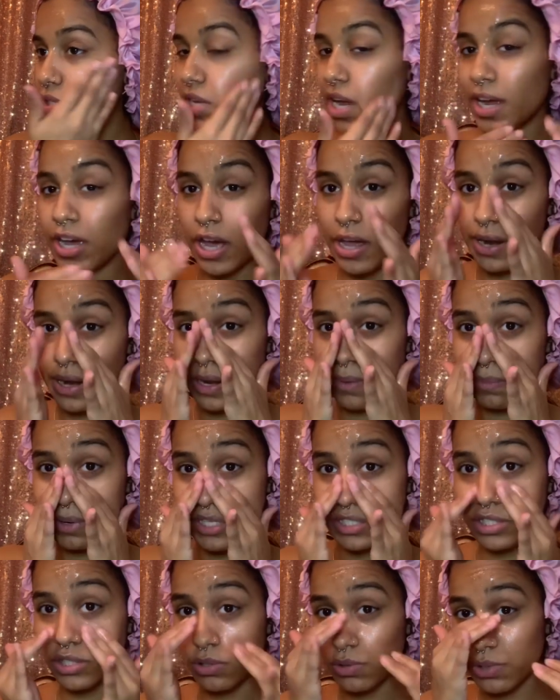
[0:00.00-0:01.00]
I got it in my
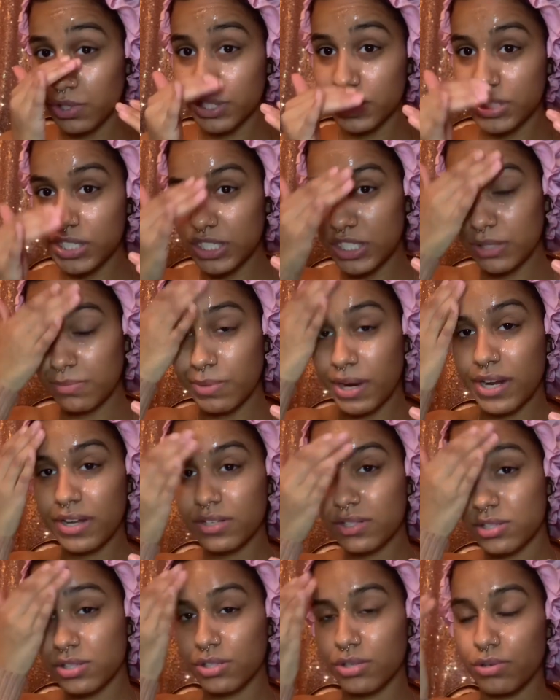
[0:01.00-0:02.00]
store in T G
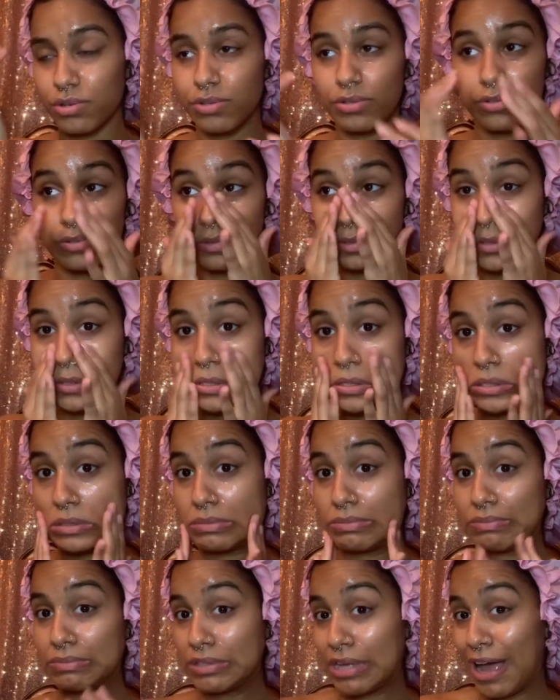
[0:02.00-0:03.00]
Max, so
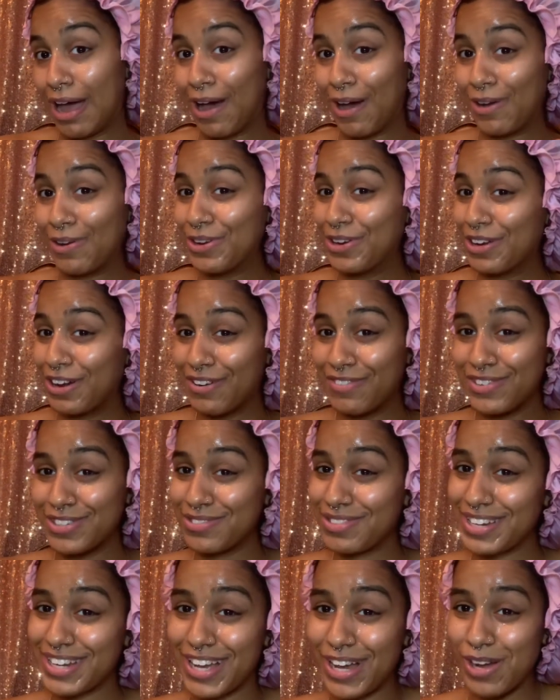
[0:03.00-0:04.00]
I don't know if it's
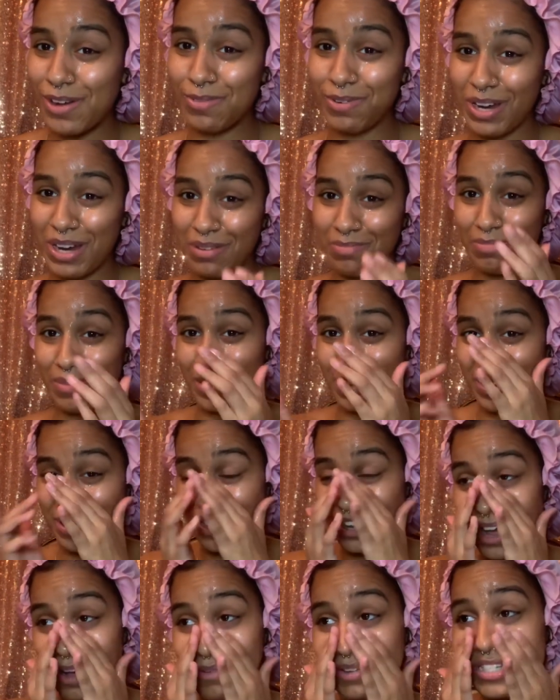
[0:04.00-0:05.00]
really gonna work, but
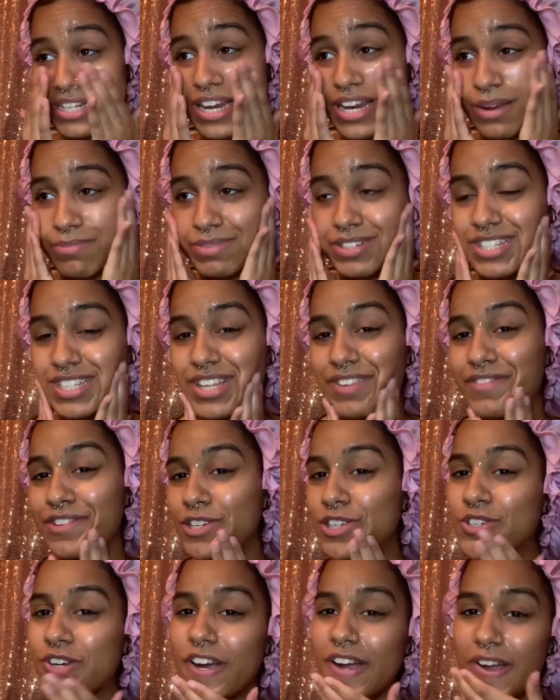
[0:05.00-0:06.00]
I was like, let me just give it a
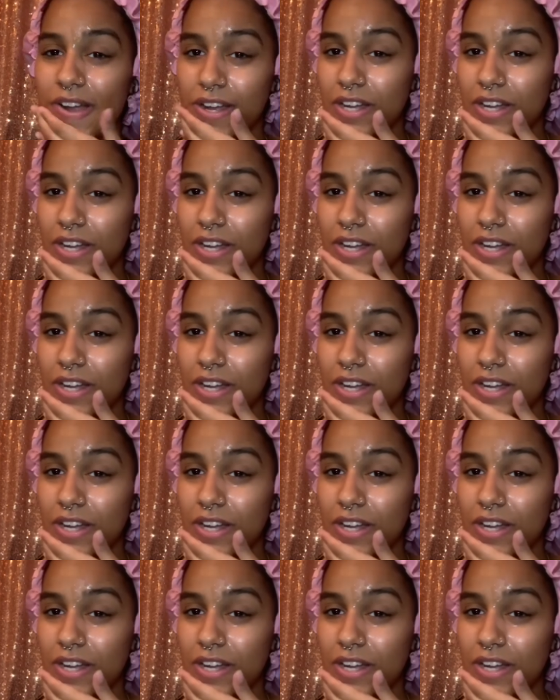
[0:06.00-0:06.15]
try.